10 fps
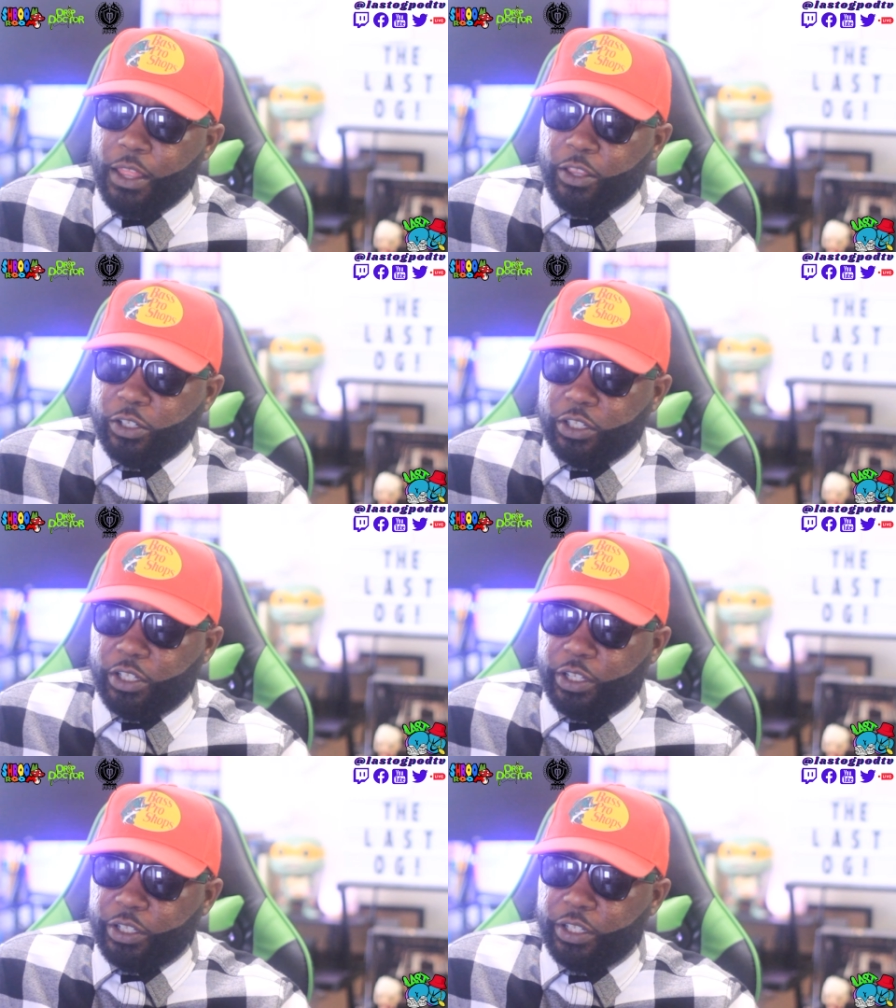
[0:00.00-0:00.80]
the
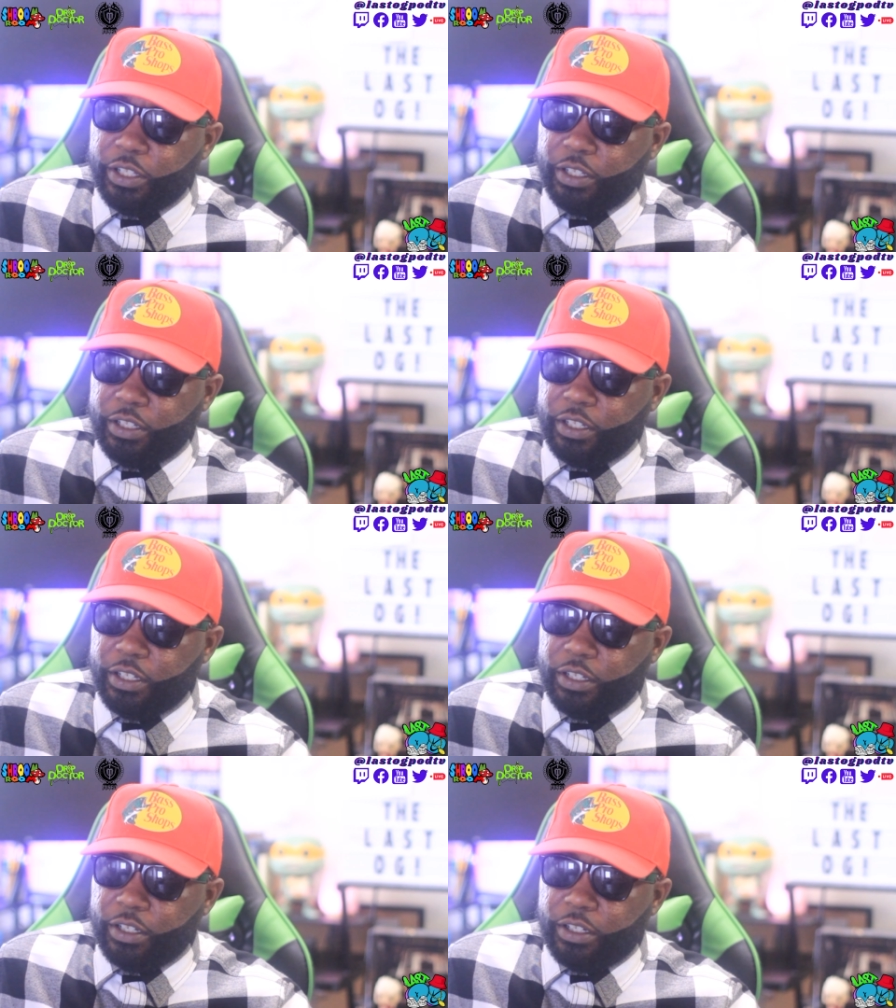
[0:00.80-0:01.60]
the the,
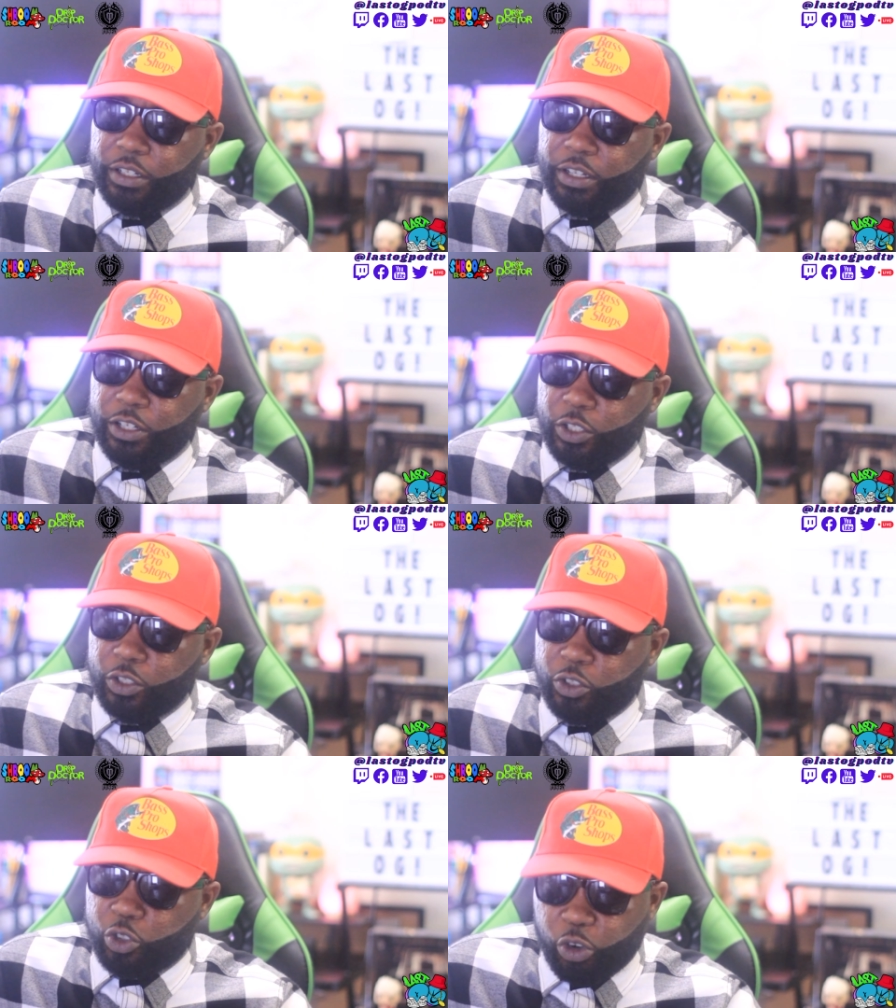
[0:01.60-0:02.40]
the
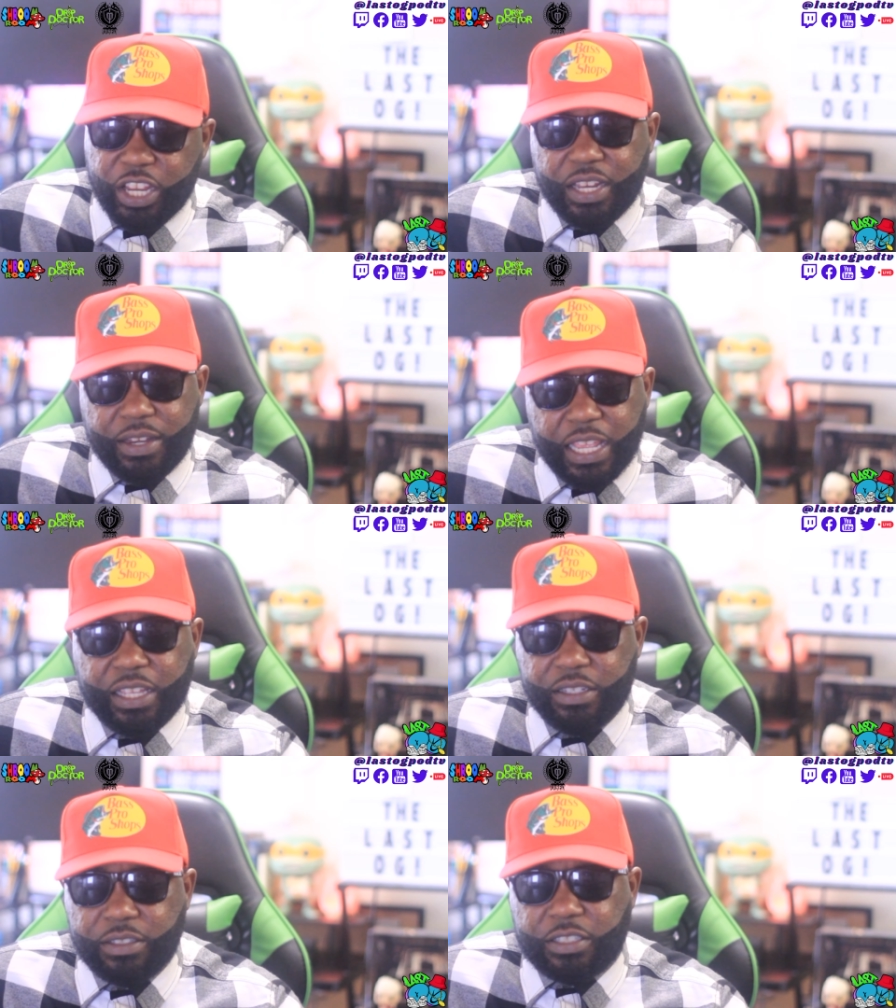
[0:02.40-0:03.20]
street
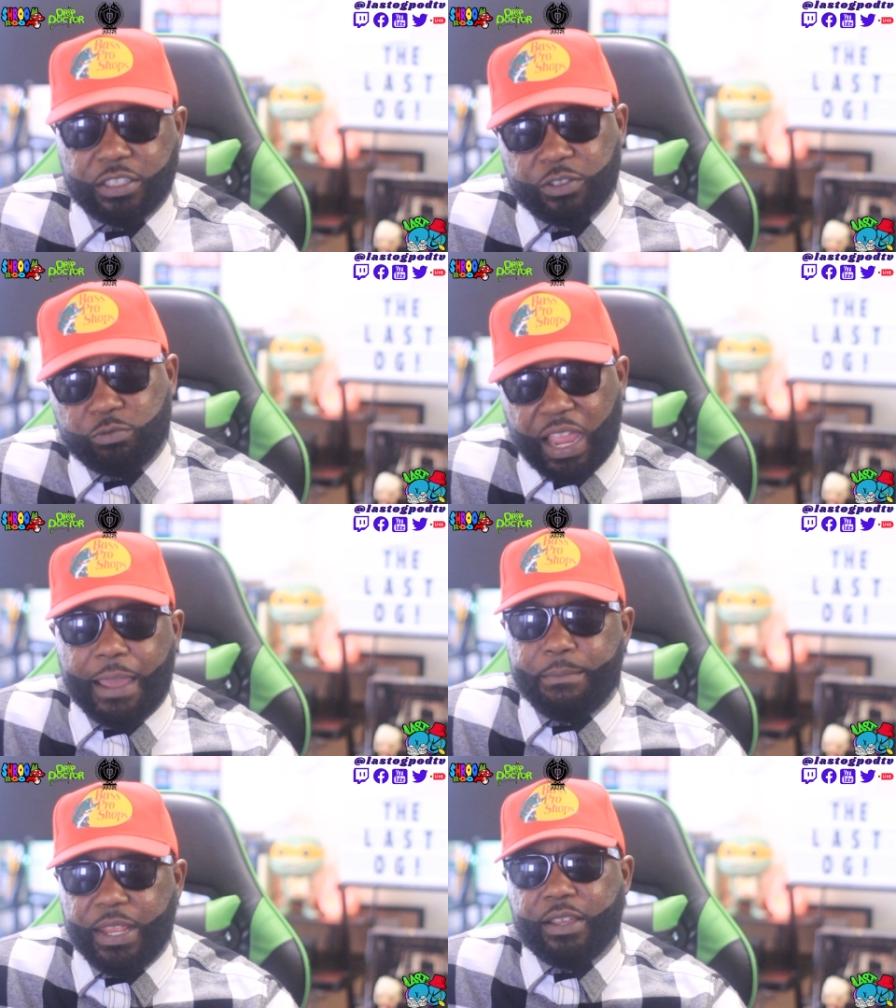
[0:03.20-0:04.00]
nigga to the
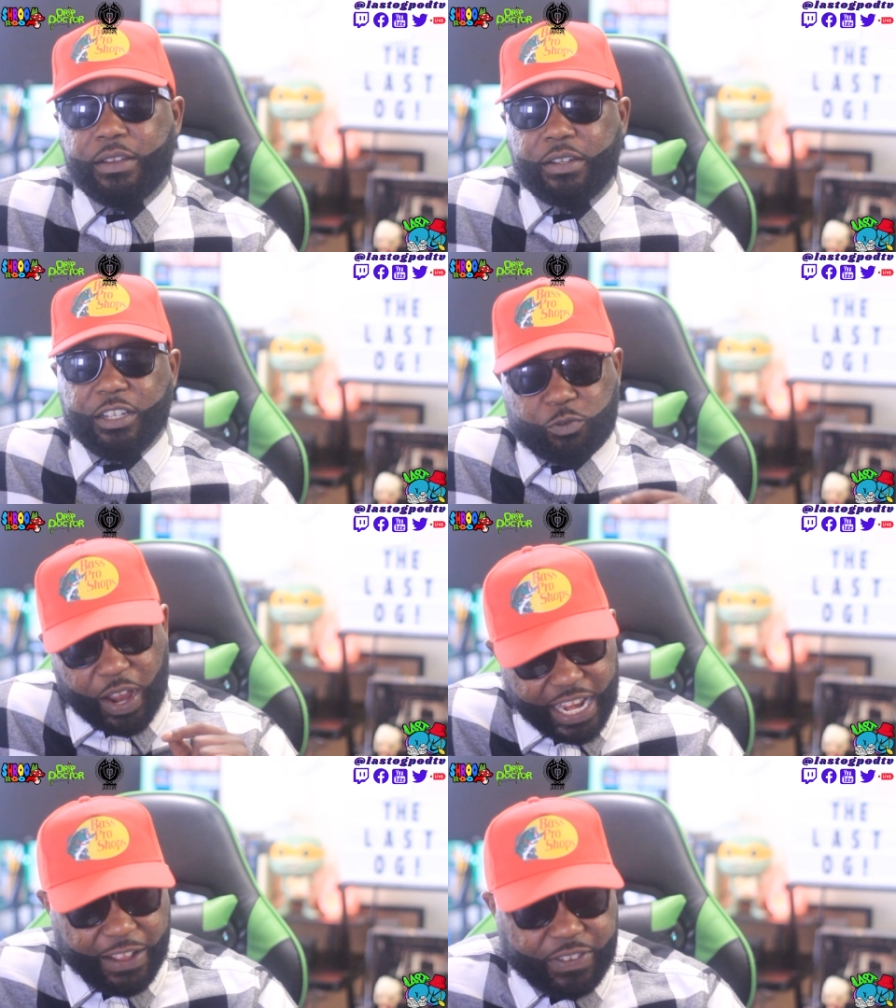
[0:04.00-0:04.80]
rap nigga. Cause
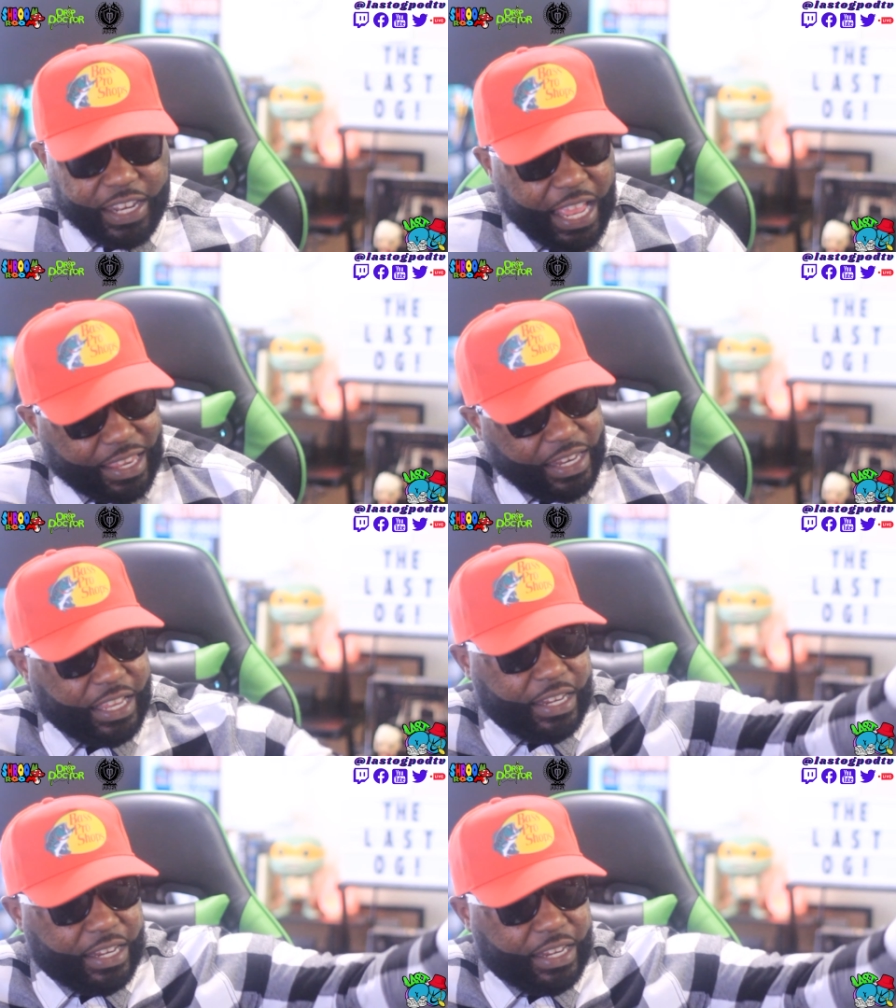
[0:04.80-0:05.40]
right after that, the nigga